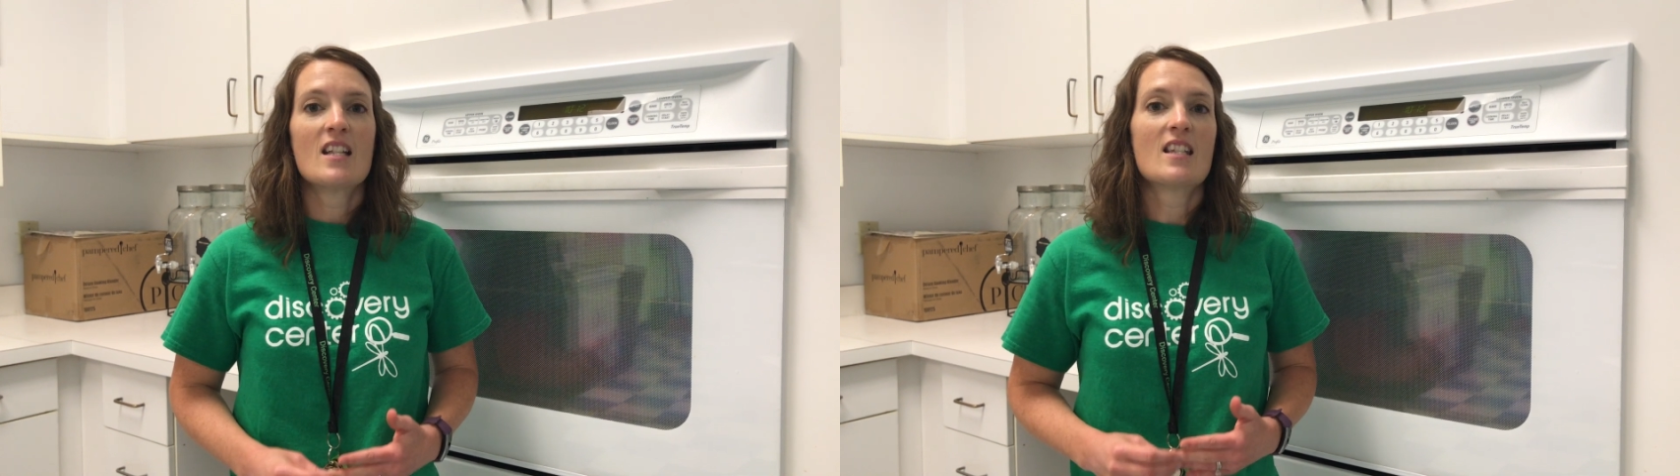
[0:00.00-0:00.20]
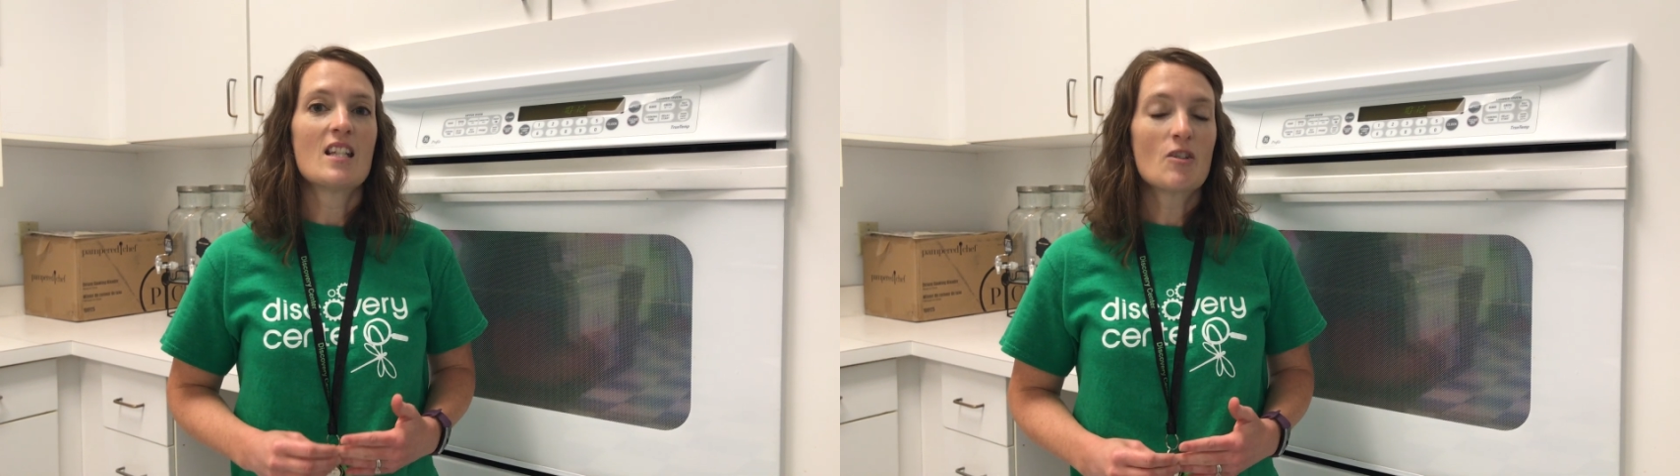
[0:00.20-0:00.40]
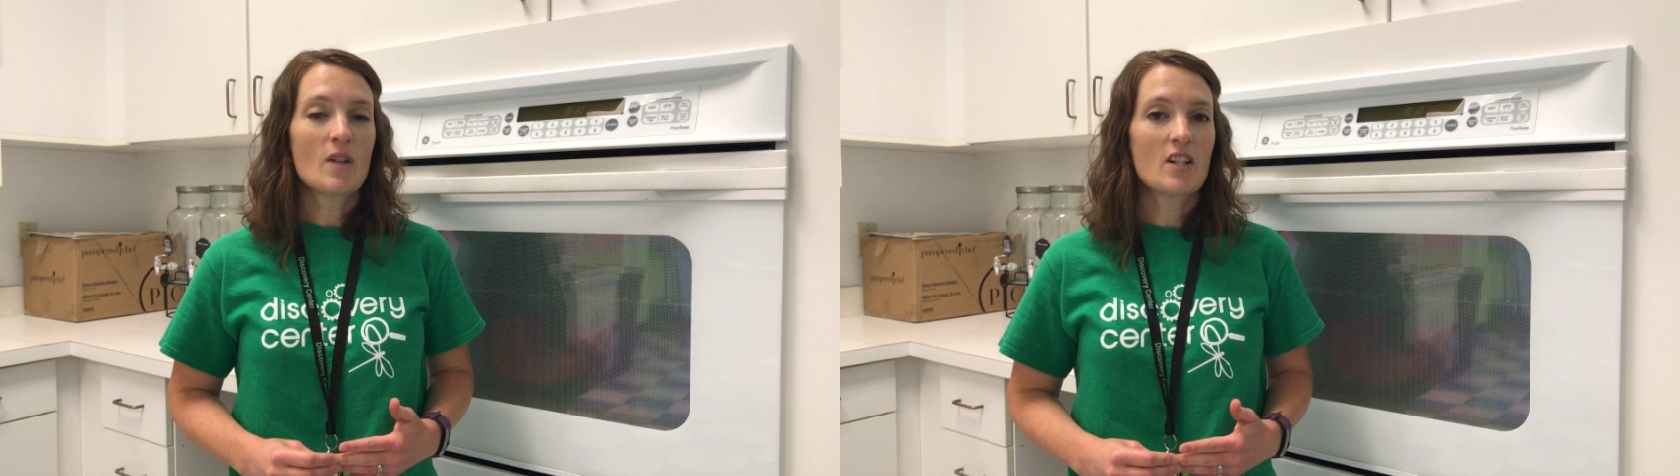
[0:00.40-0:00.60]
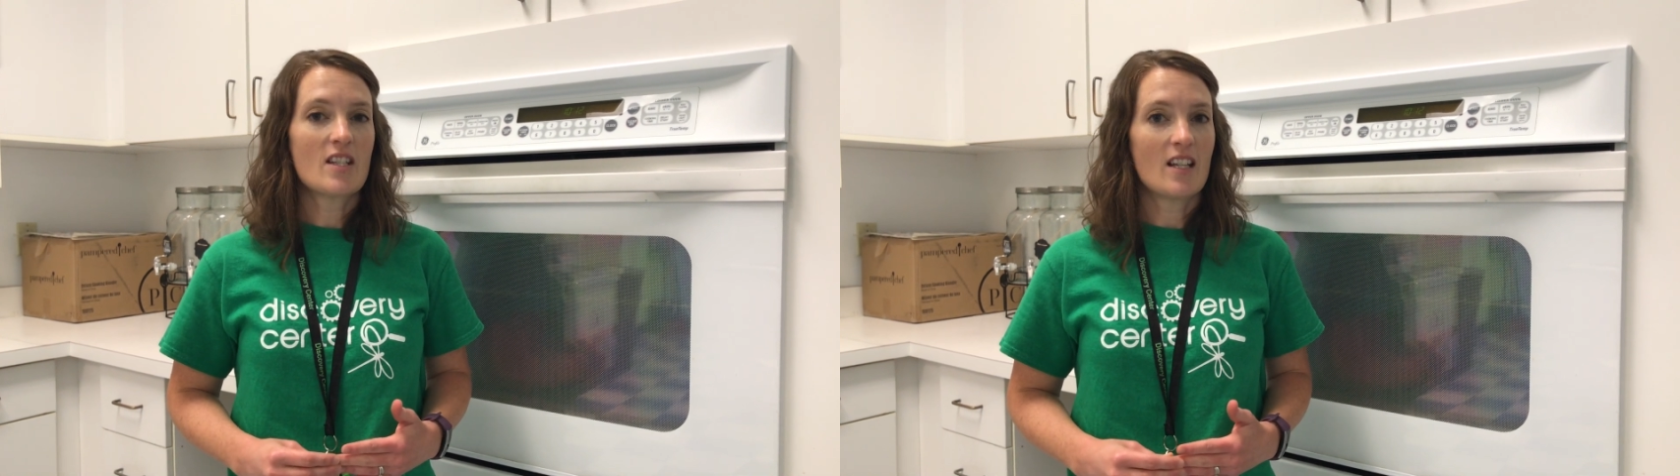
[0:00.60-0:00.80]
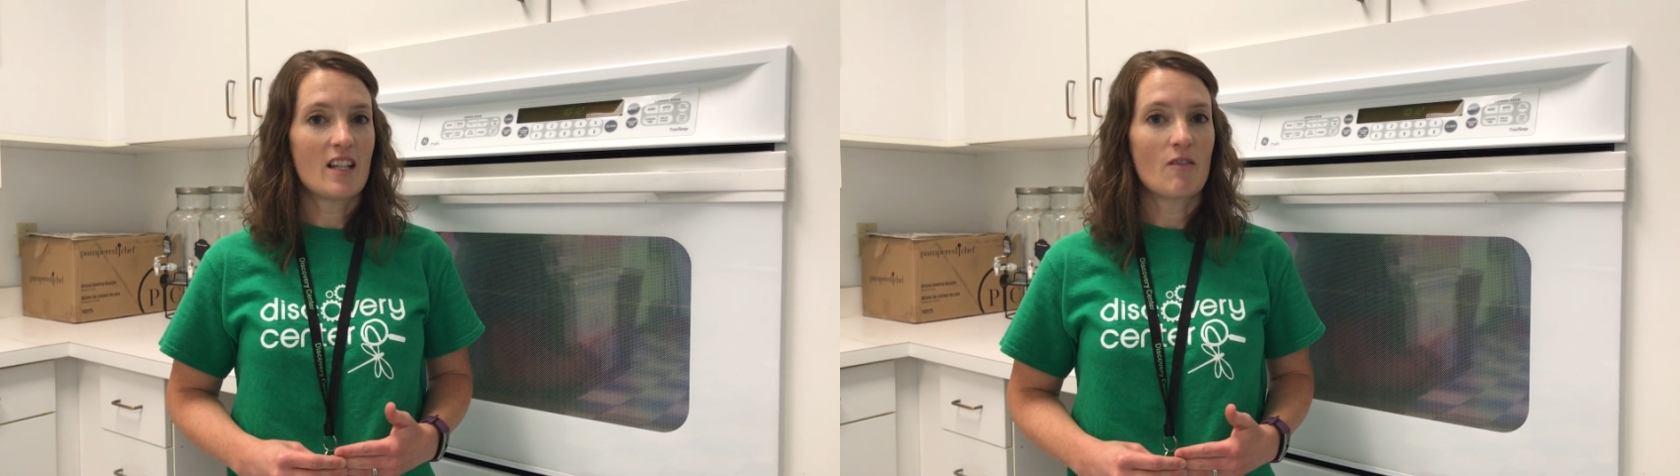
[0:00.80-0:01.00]
Since we are
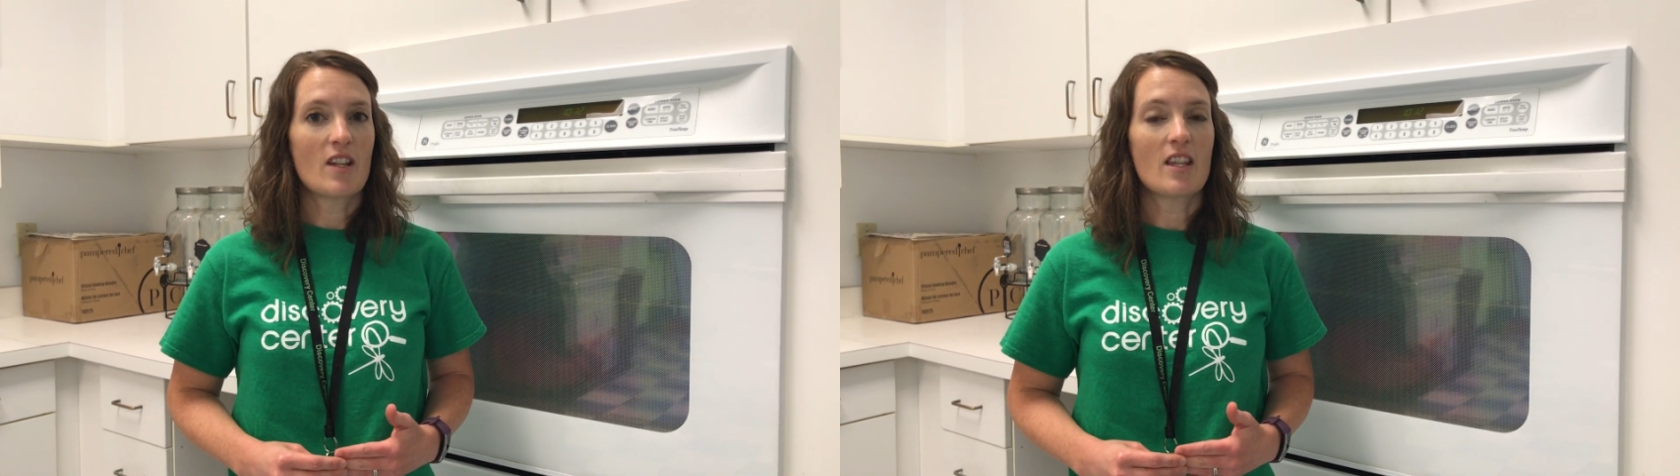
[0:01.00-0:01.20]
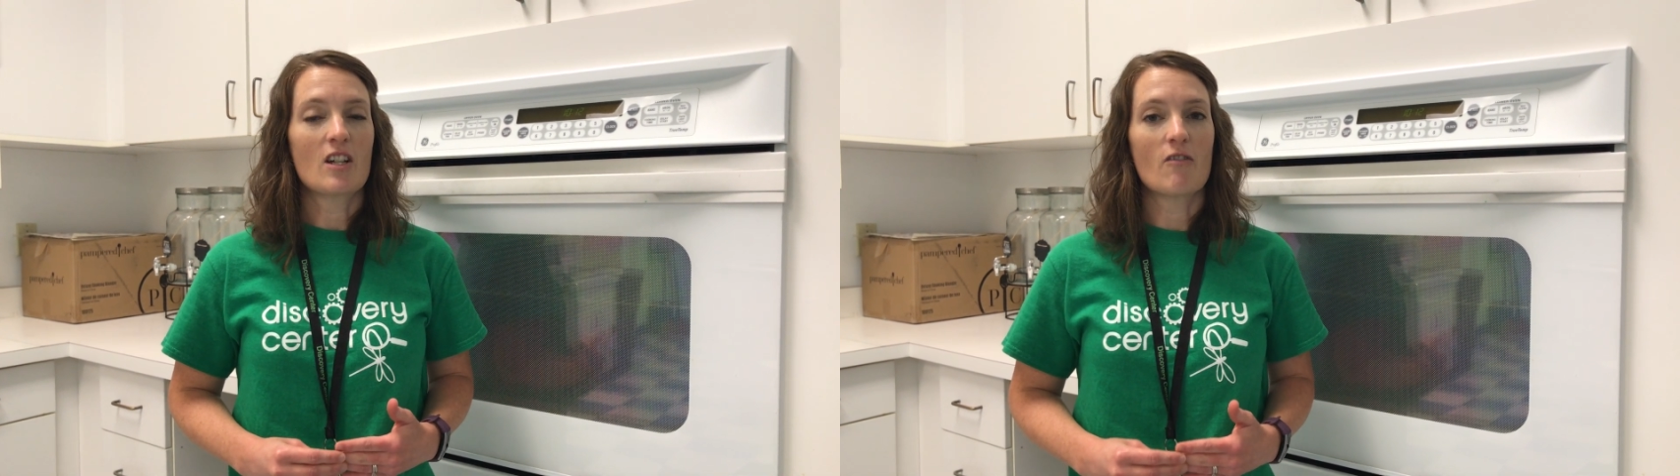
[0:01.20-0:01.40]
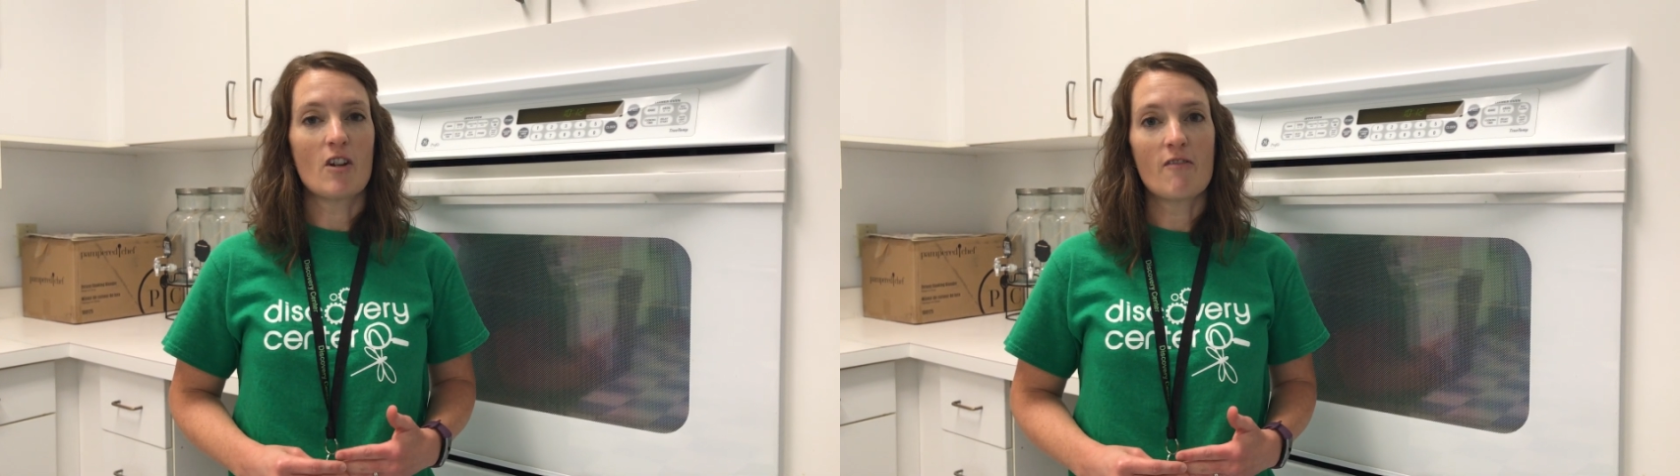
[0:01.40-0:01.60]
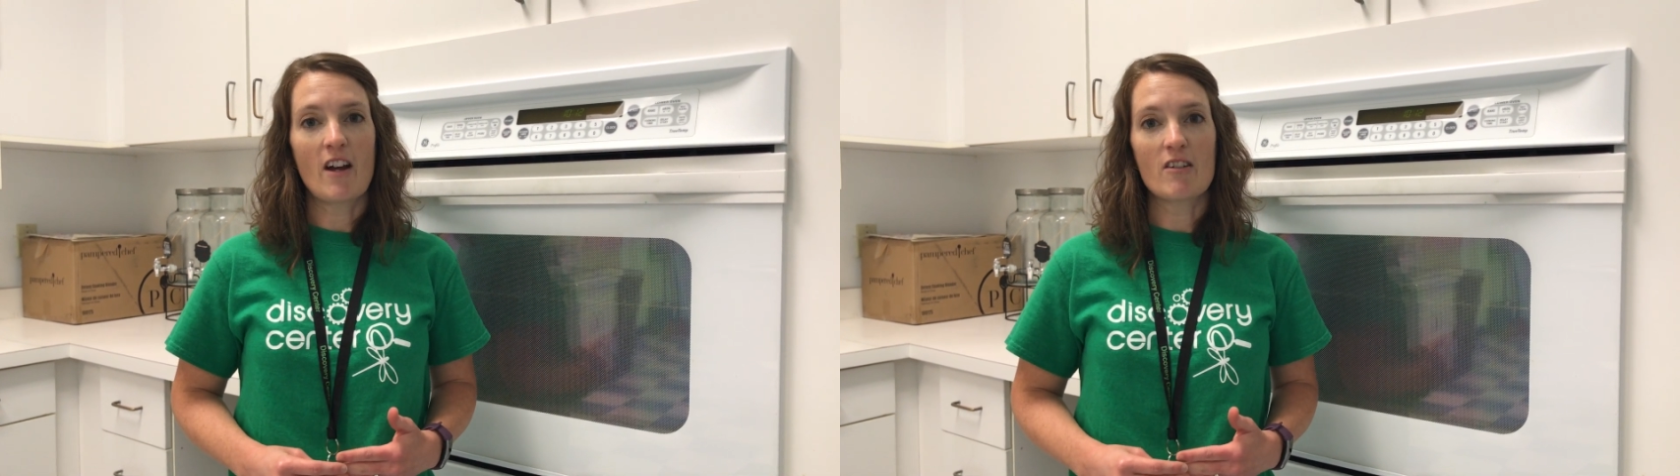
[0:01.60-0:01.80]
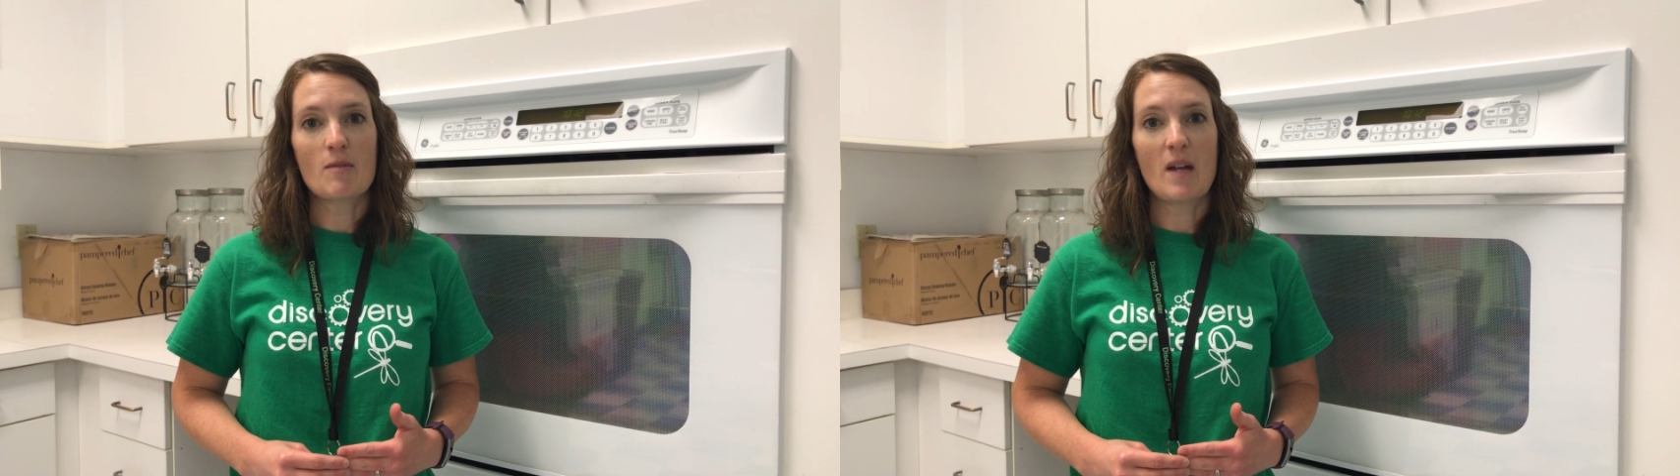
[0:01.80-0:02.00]
dealing with the coronavirus